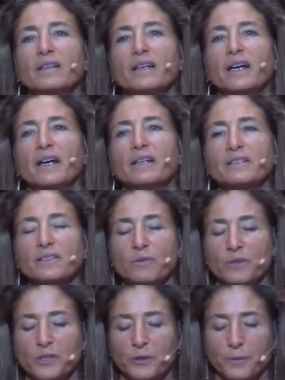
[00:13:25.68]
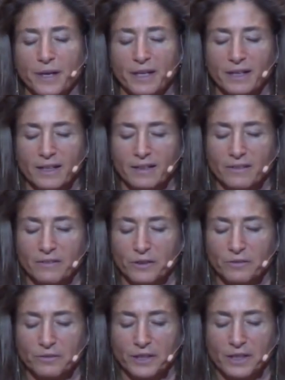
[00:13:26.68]
Yeah, so when you're ready,
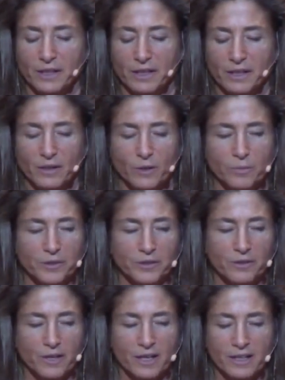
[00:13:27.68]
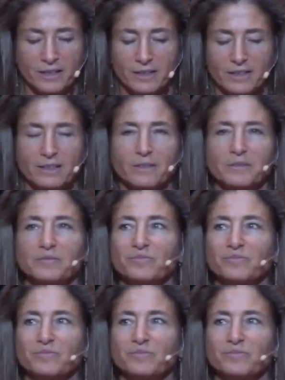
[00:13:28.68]
feel free to open your eyes.